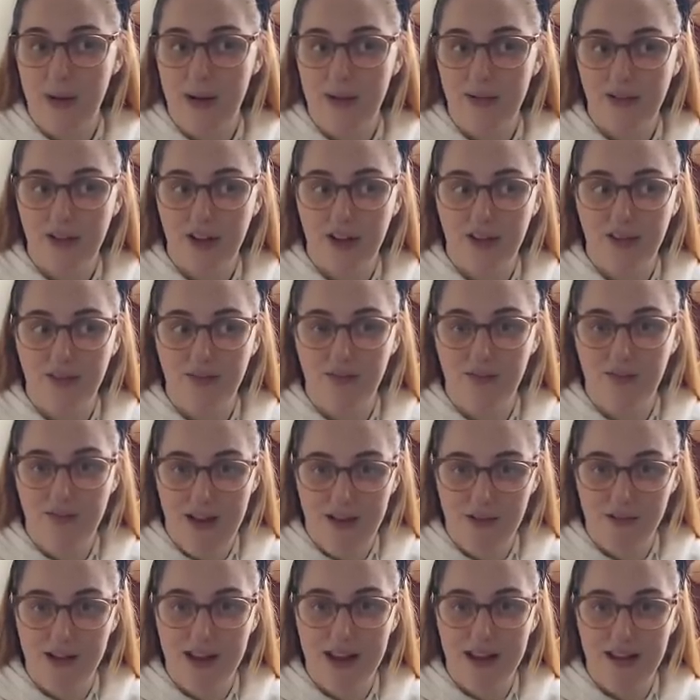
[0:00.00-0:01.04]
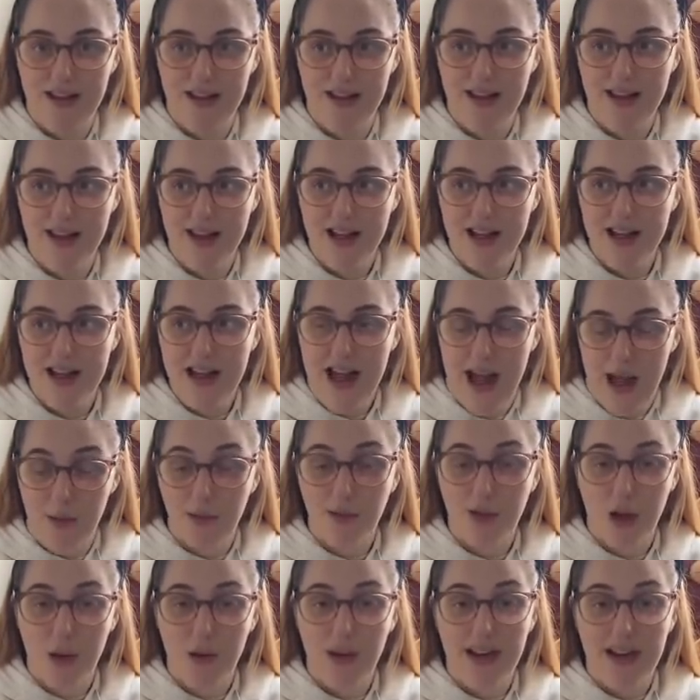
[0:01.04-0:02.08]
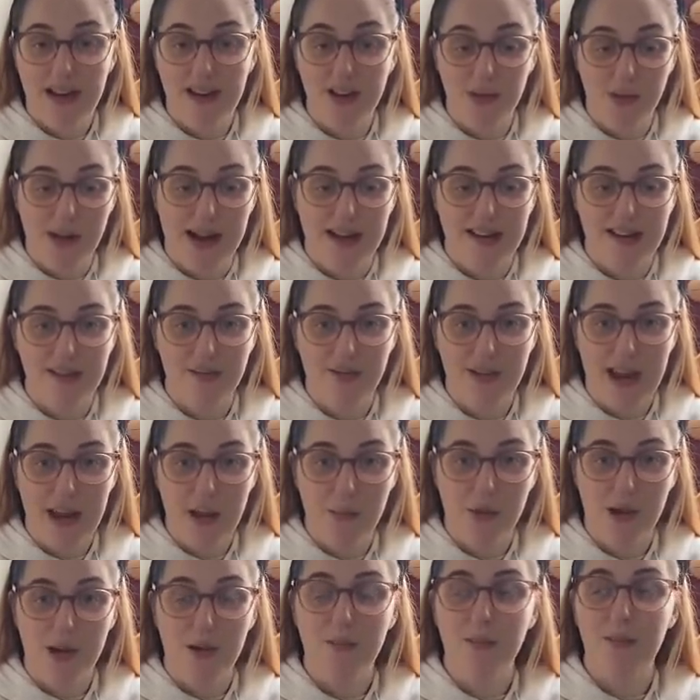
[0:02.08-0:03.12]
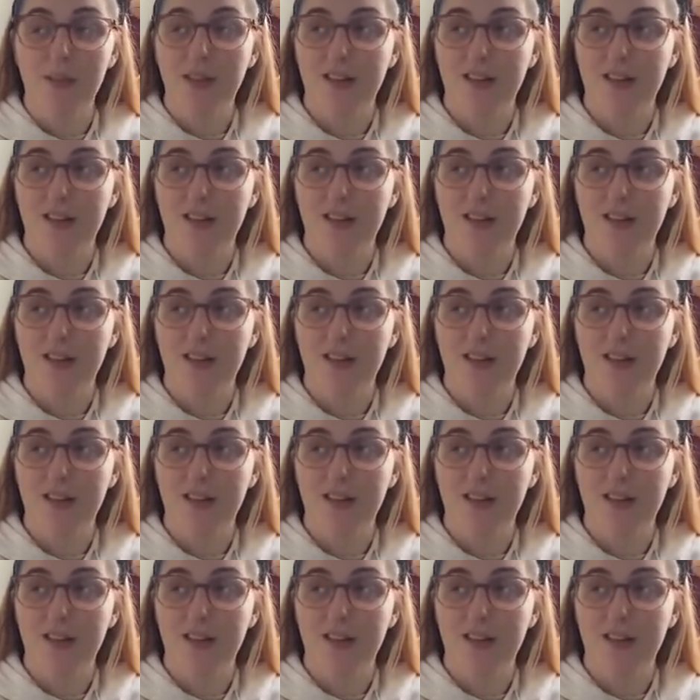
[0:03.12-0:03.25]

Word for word: I was going into active labour.